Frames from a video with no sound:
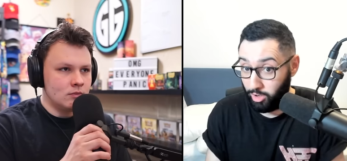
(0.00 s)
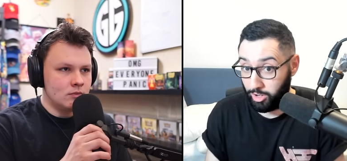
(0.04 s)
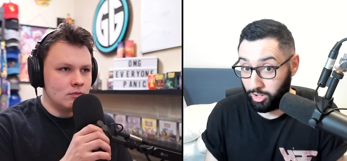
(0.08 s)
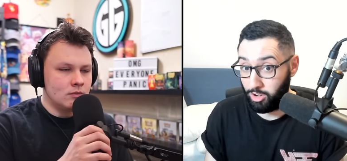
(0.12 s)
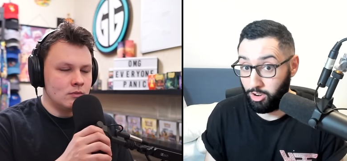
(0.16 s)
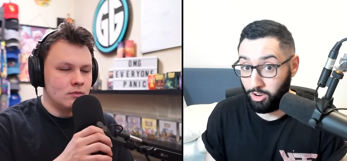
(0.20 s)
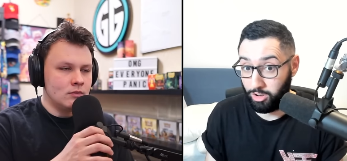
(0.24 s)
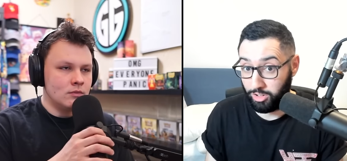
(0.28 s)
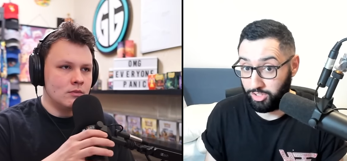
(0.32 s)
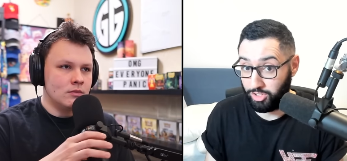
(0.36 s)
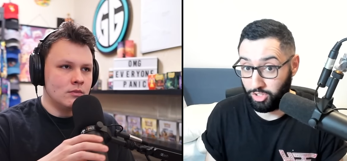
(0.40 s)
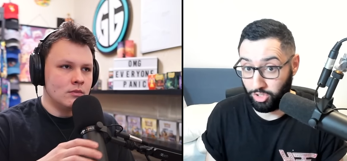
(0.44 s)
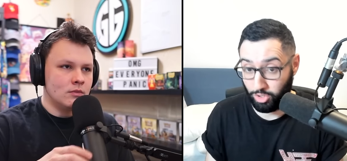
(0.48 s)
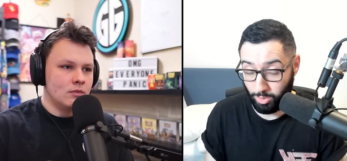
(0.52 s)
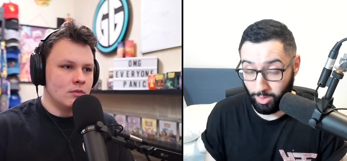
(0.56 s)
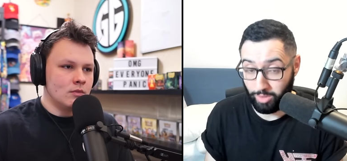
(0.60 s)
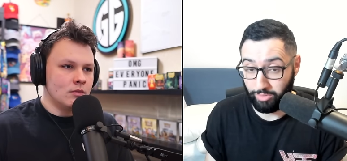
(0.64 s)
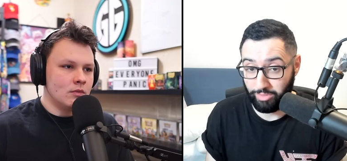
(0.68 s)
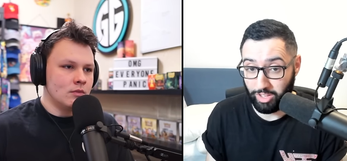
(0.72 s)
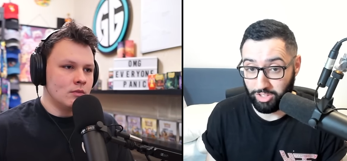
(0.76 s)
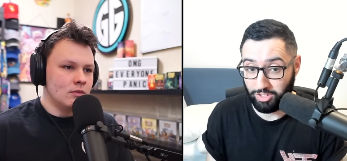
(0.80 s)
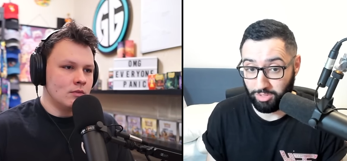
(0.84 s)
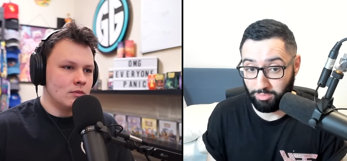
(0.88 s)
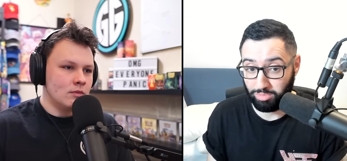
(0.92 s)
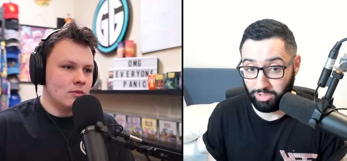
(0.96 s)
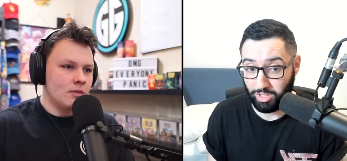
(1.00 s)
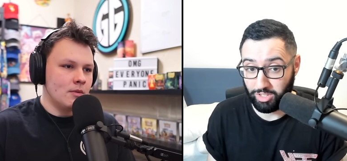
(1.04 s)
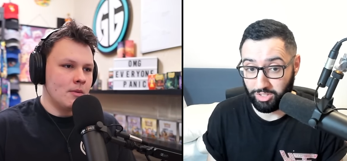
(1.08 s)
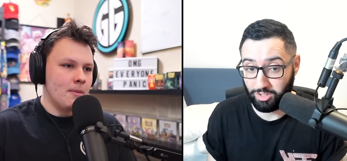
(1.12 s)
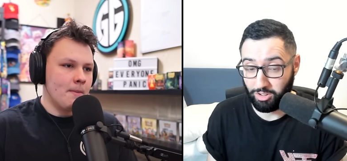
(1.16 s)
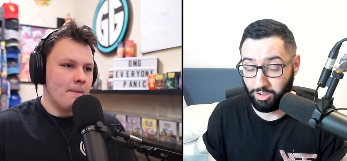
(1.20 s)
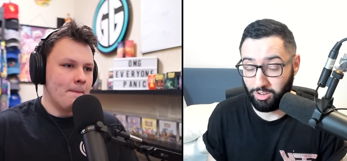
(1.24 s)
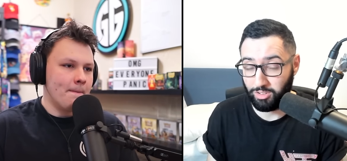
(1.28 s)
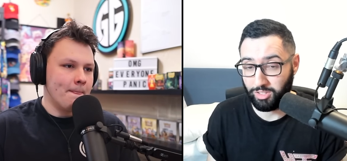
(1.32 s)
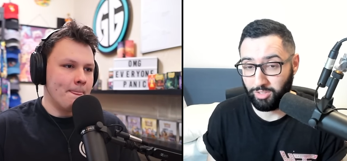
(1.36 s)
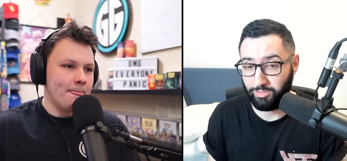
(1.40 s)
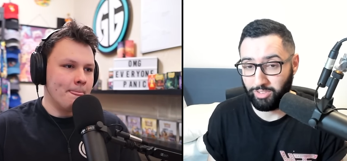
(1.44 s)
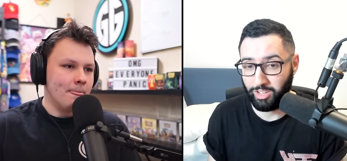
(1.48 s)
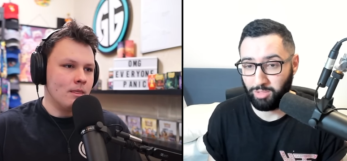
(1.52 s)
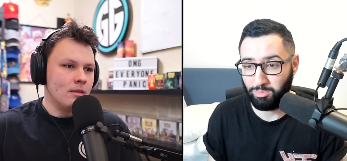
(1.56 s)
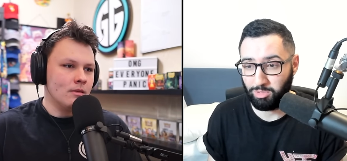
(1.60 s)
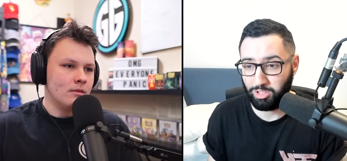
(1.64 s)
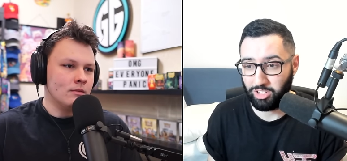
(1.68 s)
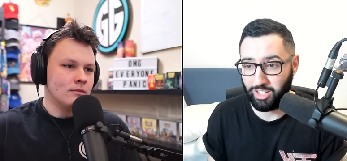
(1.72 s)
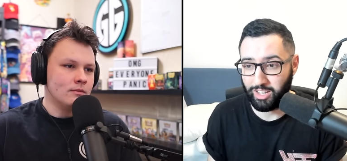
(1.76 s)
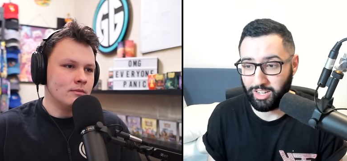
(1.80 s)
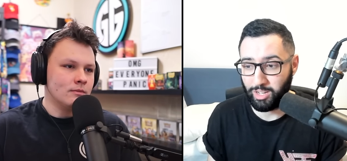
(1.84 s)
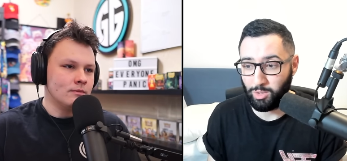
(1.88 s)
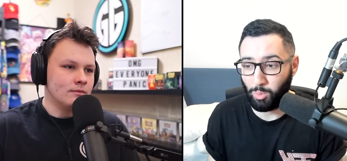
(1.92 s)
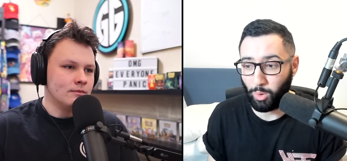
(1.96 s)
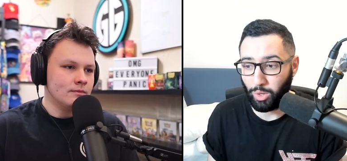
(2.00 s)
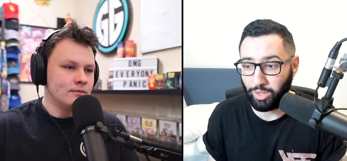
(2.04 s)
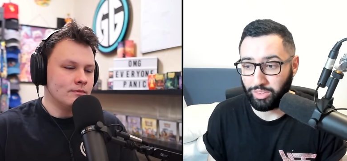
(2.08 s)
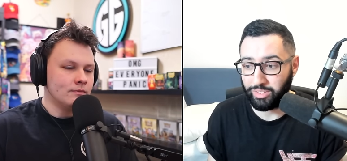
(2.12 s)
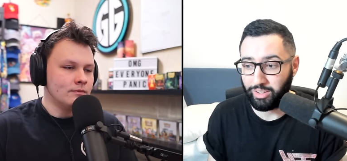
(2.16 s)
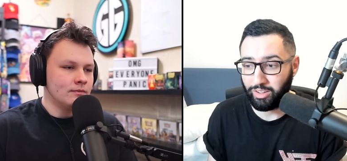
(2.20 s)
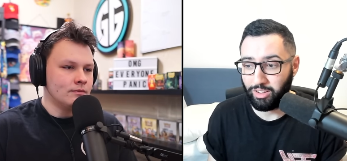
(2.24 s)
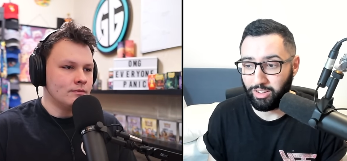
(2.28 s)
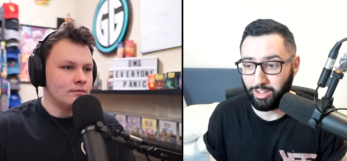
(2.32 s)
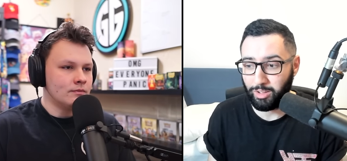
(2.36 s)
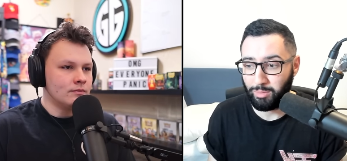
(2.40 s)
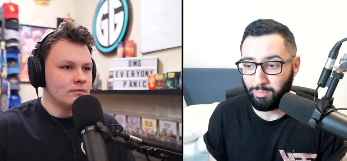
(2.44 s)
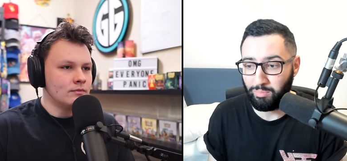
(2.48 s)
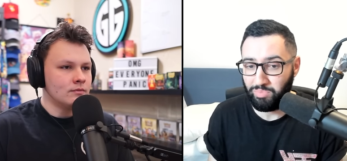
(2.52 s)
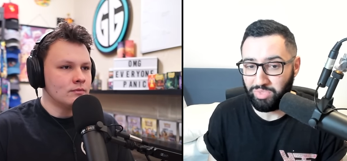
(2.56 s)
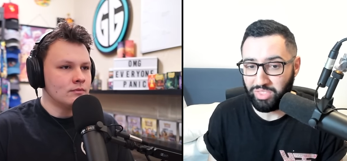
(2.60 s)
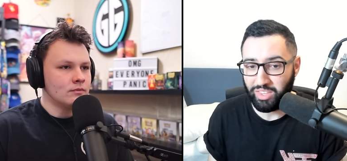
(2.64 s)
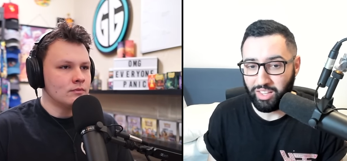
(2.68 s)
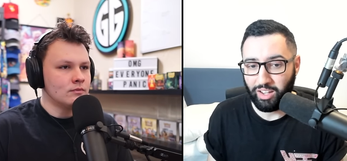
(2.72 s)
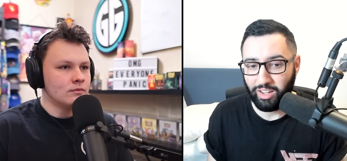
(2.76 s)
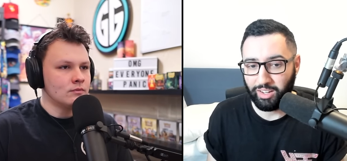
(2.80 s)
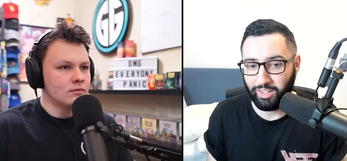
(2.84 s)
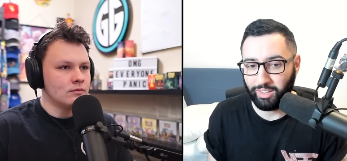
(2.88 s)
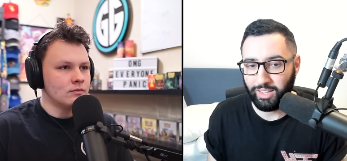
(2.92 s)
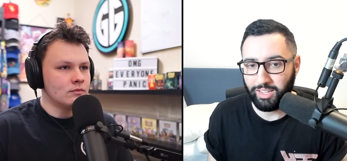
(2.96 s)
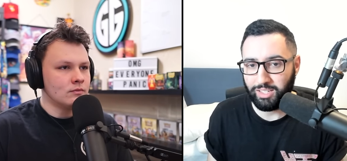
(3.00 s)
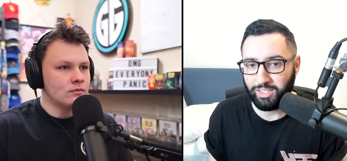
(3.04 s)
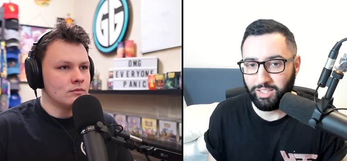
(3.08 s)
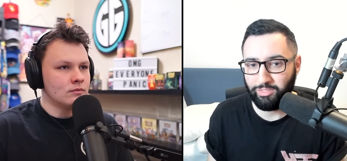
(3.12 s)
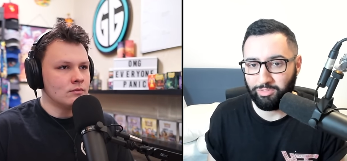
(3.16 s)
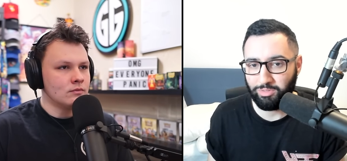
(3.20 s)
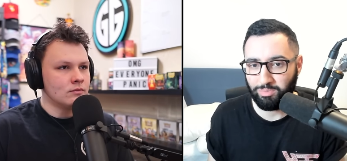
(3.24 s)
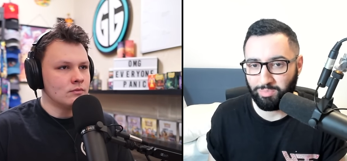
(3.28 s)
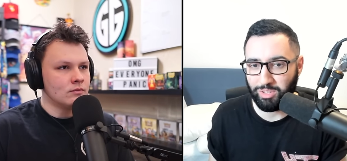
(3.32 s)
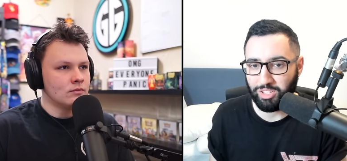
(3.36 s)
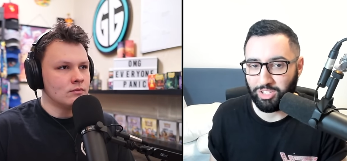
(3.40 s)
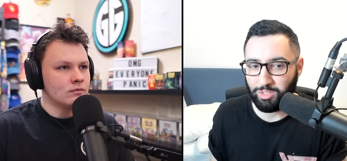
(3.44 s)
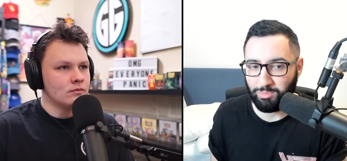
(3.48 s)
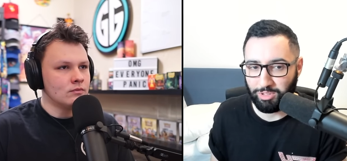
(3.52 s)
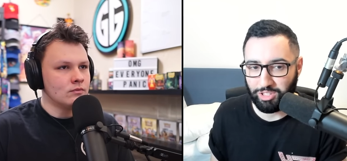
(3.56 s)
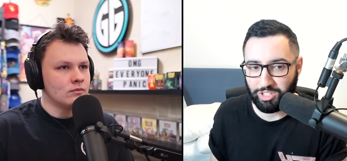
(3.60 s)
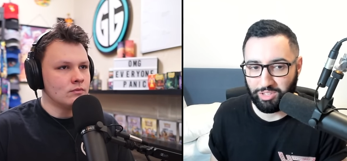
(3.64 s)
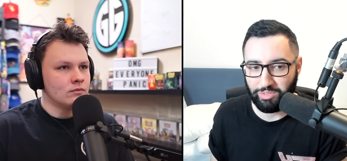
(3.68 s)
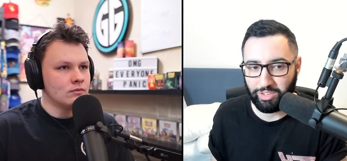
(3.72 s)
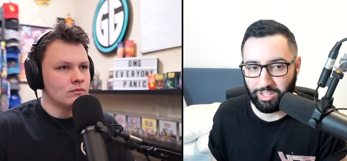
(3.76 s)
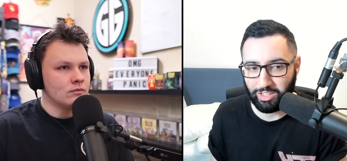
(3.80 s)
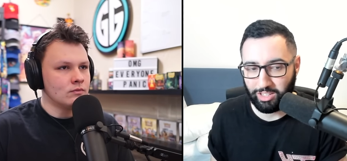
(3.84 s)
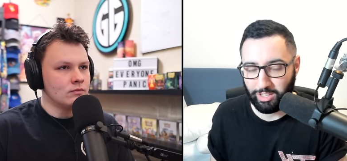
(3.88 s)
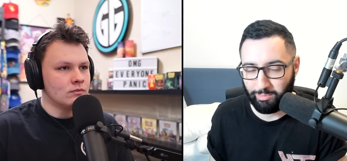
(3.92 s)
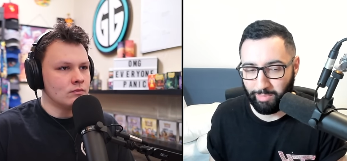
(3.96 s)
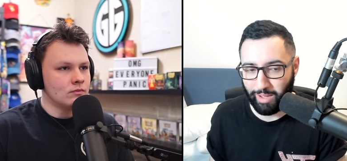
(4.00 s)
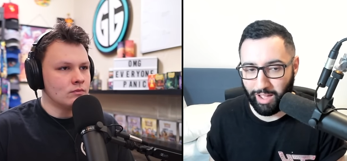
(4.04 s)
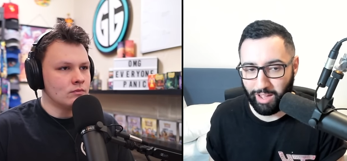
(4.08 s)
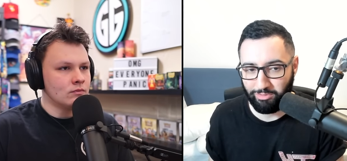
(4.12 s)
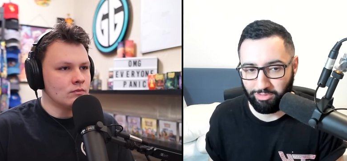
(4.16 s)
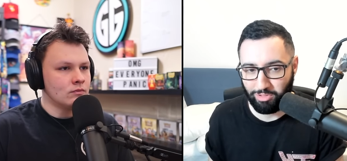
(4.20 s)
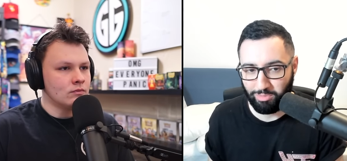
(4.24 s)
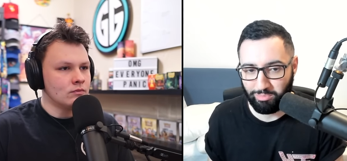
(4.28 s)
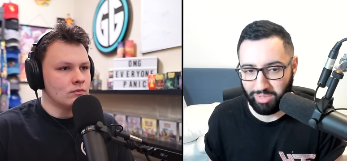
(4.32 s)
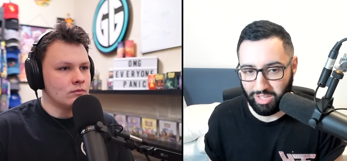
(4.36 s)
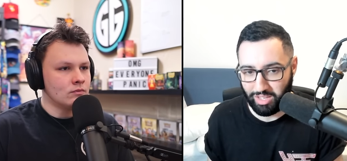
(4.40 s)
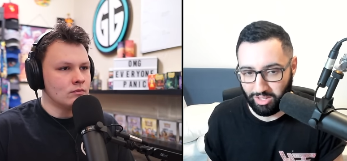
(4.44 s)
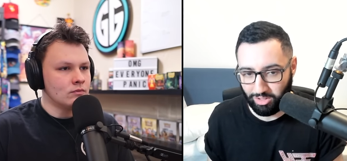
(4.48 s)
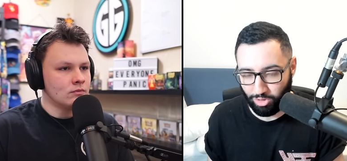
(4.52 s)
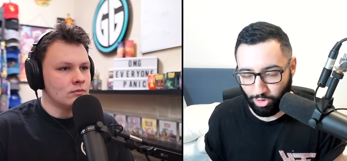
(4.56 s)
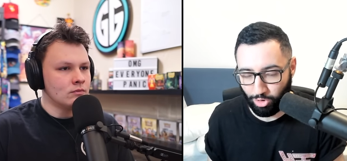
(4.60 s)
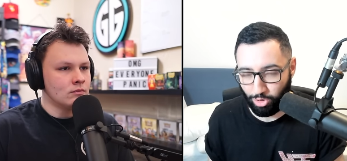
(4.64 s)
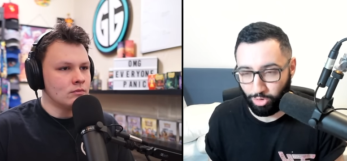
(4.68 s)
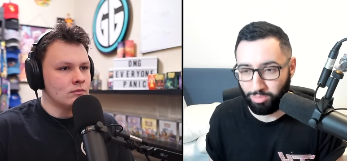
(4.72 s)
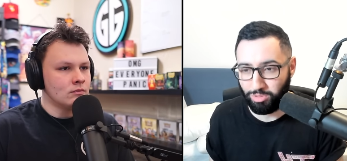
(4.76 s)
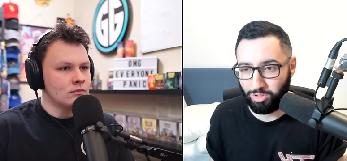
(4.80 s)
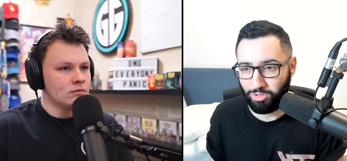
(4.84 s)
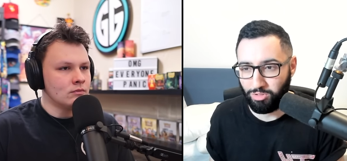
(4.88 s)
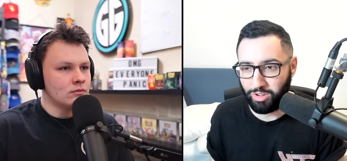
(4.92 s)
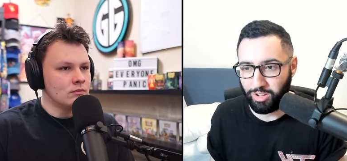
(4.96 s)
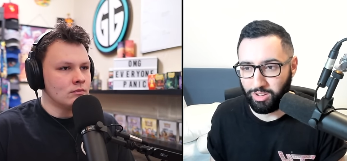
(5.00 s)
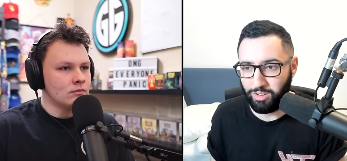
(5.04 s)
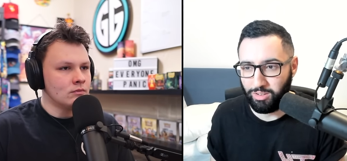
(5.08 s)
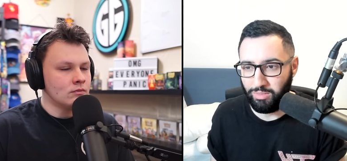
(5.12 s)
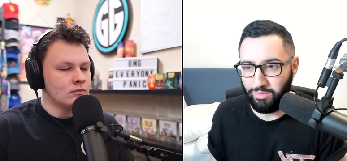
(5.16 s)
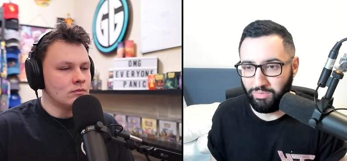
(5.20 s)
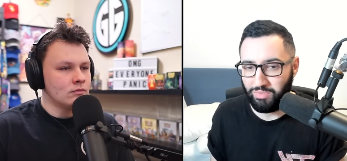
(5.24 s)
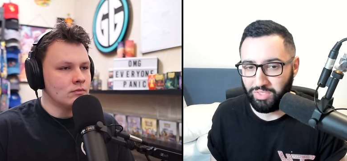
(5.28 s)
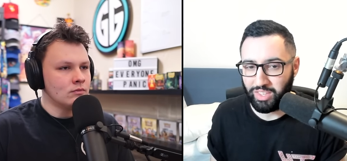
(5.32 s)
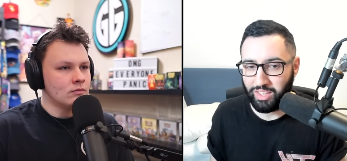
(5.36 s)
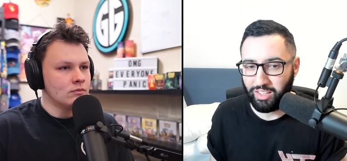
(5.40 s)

Speaker 1: cards, there's twelve thousand plus cards available at any one time, and unless they've been specifically banned from being too broken,